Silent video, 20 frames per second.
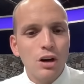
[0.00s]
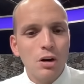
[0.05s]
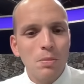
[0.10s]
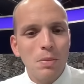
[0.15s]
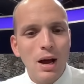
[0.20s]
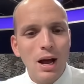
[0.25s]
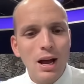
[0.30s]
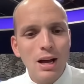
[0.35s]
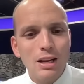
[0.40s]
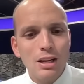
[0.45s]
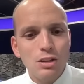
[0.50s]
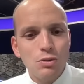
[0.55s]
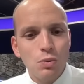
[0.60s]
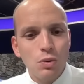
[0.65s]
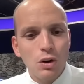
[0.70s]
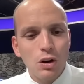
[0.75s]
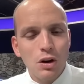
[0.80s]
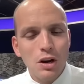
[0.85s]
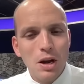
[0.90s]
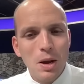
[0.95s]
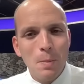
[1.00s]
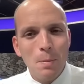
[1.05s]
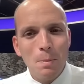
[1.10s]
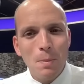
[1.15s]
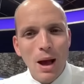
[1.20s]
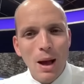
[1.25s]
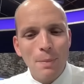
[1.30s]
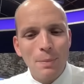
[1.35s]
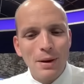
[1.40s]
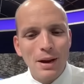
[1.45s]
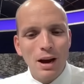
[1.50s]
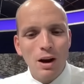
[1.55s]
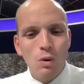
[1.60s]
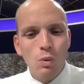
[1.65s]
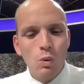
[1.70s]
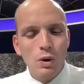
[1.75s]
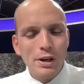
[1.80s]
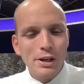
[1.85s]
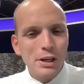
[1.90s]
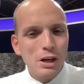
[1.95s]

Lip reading: your mind as we're mapping out what